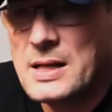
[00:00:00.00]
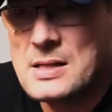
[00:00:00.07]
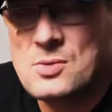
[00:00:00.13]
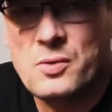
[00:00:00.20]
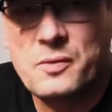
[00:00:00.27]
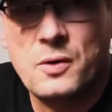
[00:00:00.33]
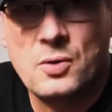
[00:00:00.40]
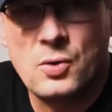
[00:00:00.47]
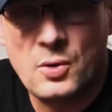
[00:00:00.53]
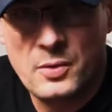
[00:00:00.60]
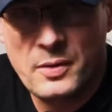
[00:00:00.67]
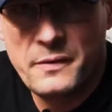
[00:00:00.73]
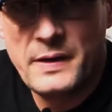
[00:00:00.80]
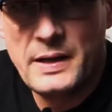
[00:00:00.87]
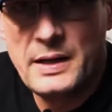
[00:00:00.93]

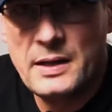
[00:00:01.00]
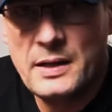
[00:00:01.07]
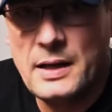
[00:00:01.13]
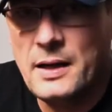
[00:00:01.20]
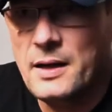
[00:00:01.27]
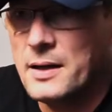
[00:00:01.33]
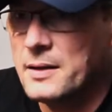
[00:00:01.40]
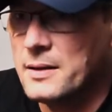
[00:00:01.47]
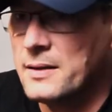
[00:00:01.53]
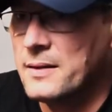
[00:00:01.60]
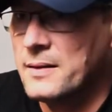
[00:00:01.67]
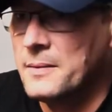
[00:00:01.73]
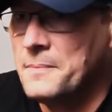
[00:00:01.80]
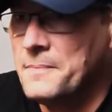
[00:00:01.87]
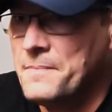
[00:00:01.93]
astrophotography and
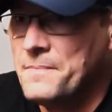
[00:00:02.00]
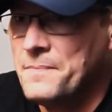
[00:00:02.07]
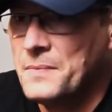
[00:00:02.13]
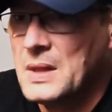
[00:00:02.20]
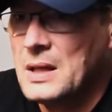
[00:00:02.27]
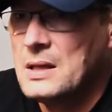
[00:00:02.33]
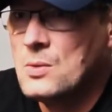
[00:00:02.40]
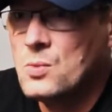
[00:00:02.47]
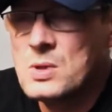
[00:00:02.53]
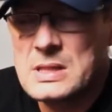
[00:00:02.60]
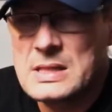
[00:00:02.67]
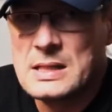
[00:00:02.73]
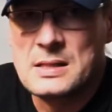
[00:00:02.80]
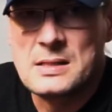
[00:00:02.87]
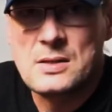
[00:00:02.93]

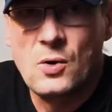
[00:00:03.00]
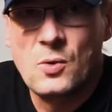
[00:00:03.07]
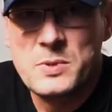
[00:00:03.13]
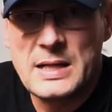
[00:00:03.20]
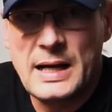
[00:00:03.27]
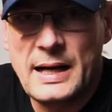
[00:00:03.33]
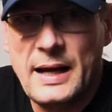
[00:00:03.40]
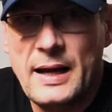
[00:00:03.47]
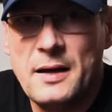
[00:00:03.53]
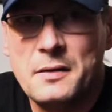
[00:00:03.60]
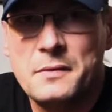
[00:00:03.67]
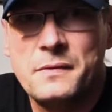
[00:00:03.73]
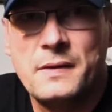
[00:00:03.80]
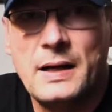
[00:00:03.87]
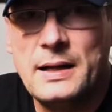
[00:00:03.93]
use the scopes I have.